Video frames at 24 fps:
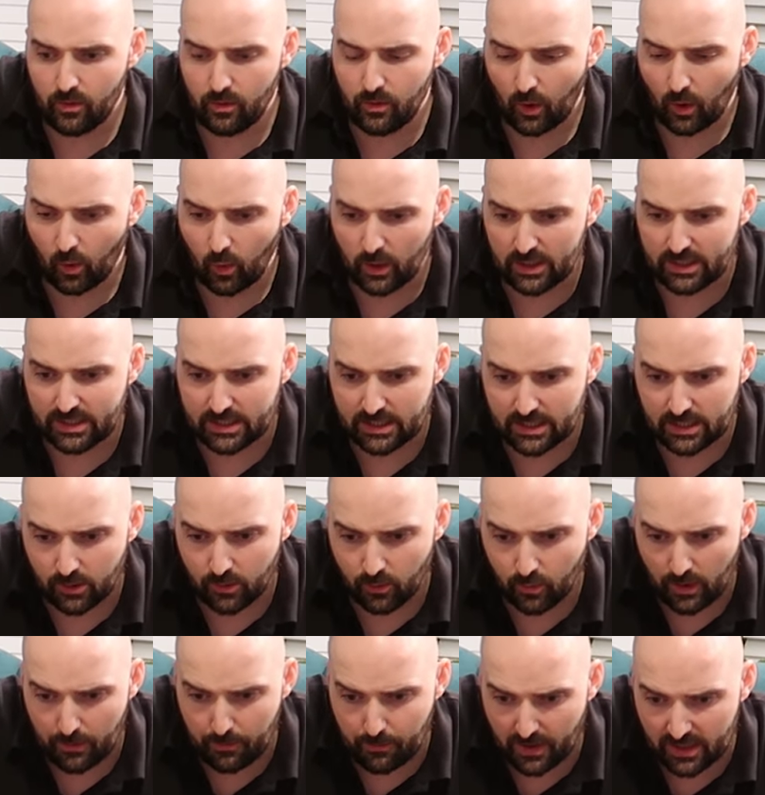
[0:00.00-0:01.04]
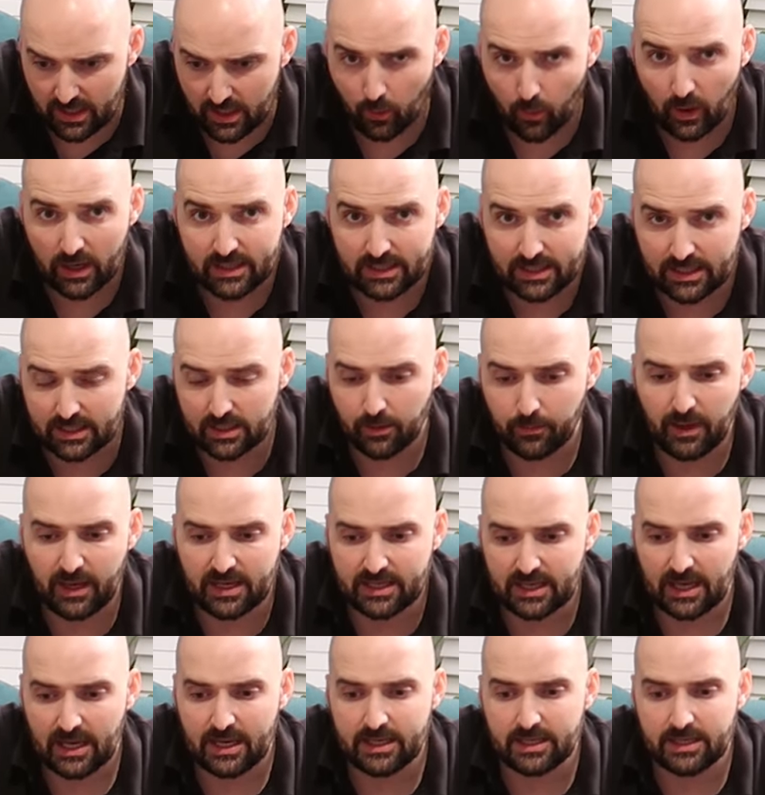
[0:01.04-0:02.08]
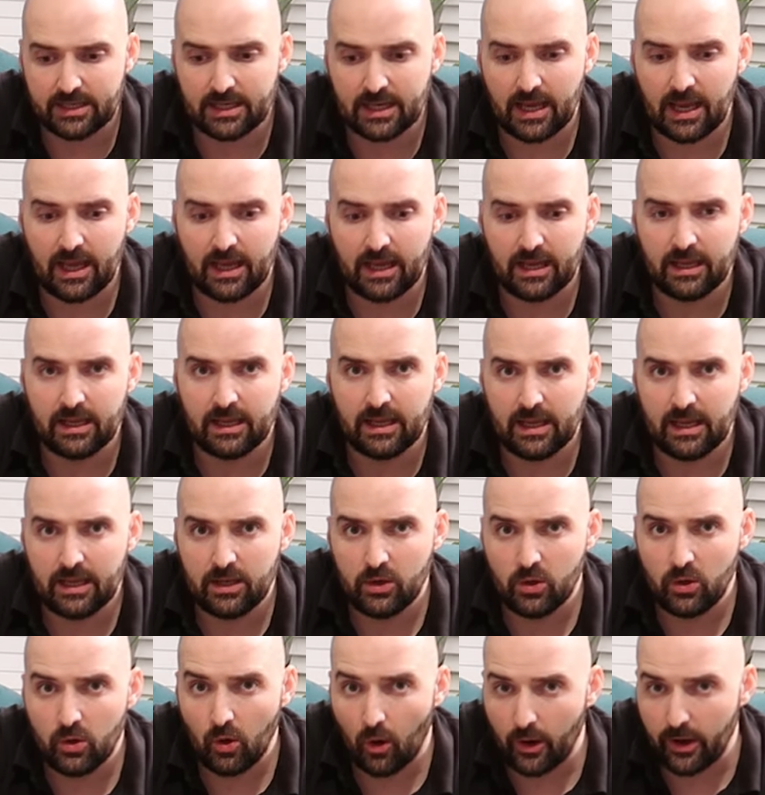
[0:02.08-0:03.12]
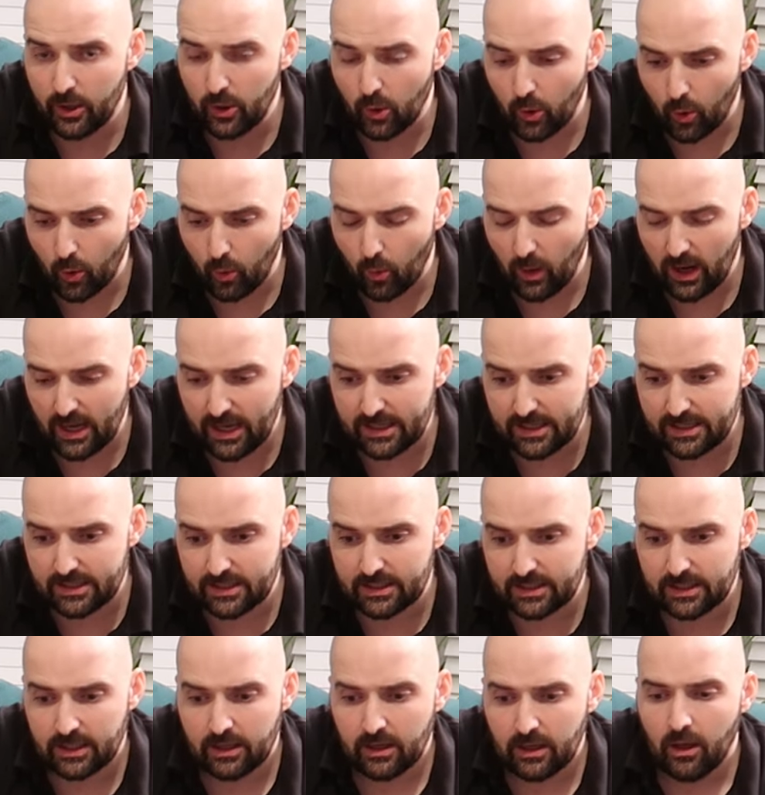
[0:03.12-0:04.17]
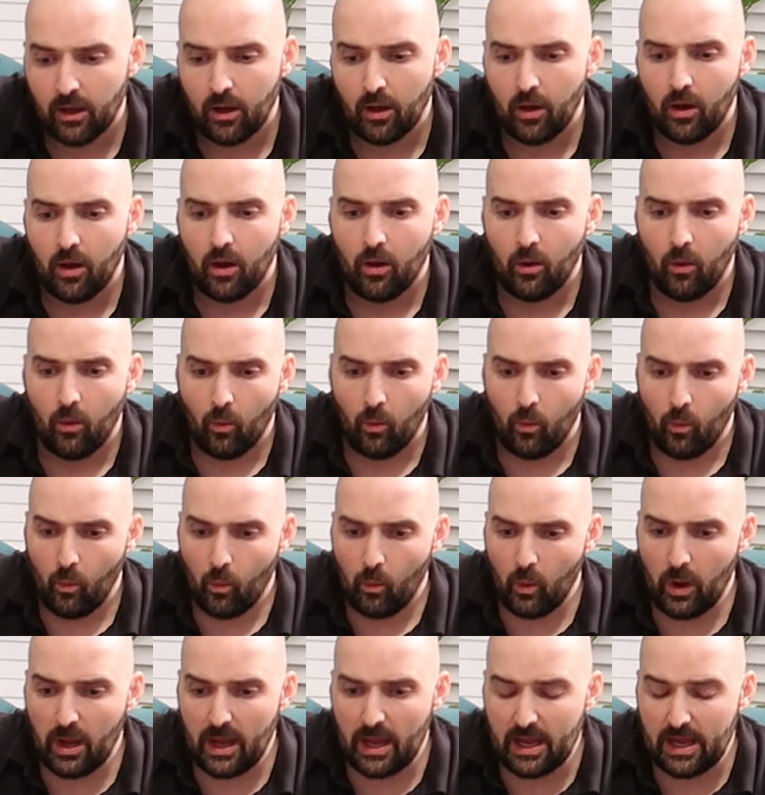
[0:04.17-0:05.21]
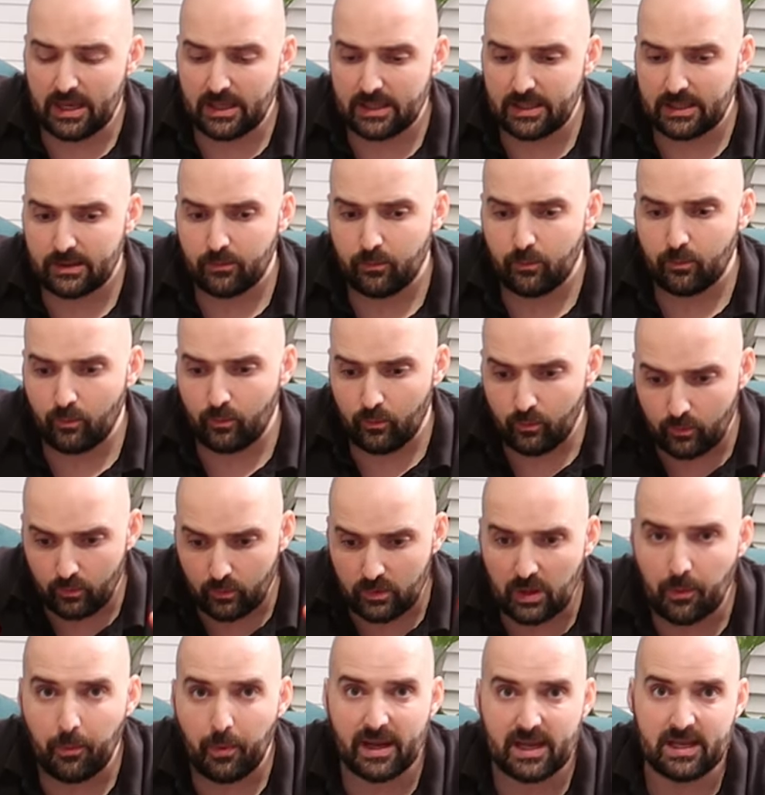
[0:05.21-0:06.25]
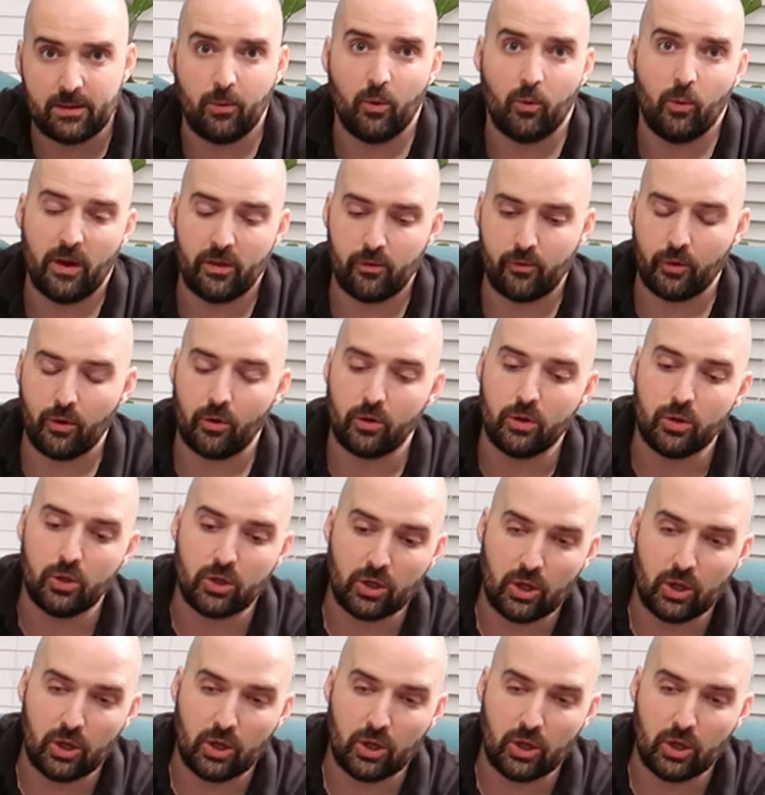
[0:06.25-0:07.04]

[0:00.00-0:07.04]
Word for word: The Quest 2 in many ways is a better headset, not in all ways. It's debatable whether or not you